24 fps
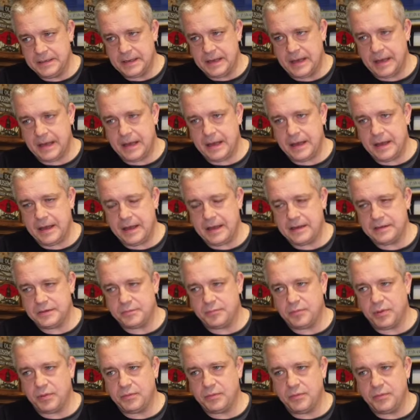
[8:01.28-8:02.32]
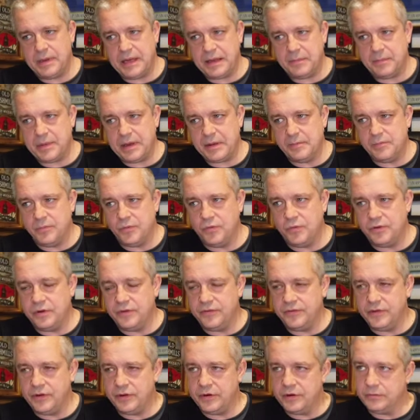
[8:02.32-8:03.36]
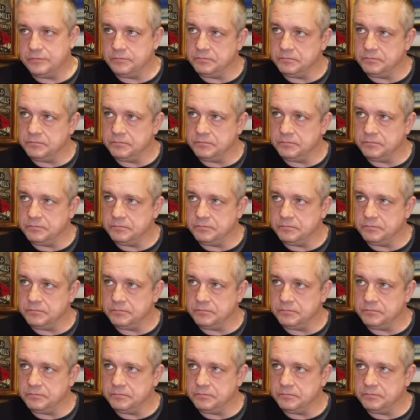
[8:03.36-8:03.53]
It's probably a bit more of your.